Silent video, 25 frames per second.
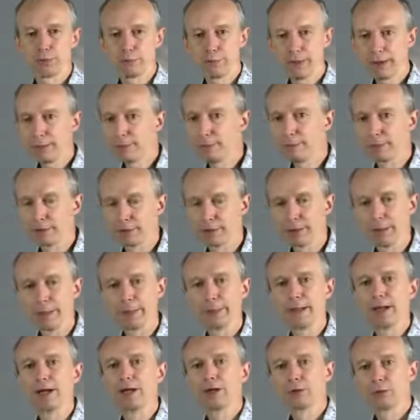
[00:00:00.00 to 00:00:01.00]
remember,
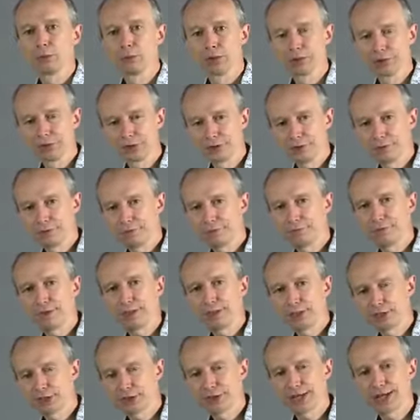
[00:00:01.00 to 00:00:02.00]
once you've
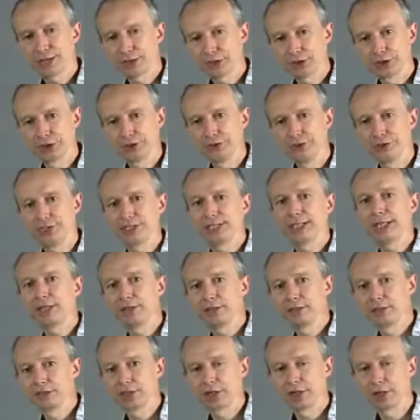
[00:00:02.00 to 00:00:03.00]
finished that shoot
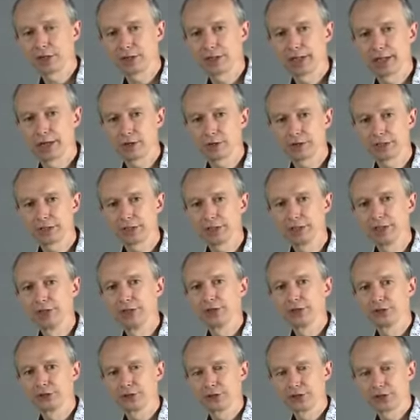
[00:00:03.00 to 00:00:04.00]
in the dark area,
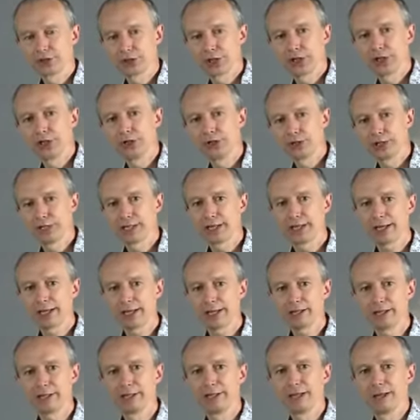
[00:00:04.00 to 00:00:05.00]
to turn the
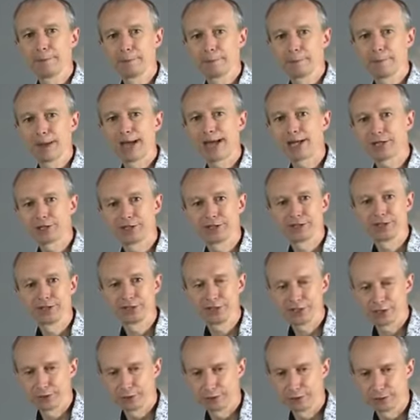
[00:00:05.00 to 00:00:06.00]
gain back to
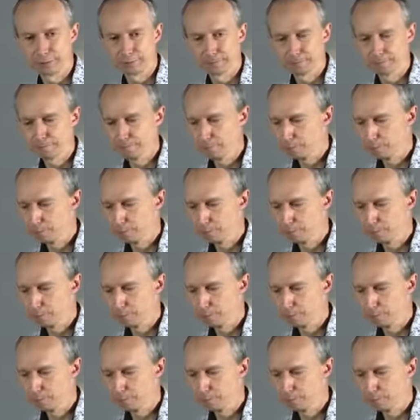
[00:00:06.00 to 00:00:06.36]
0.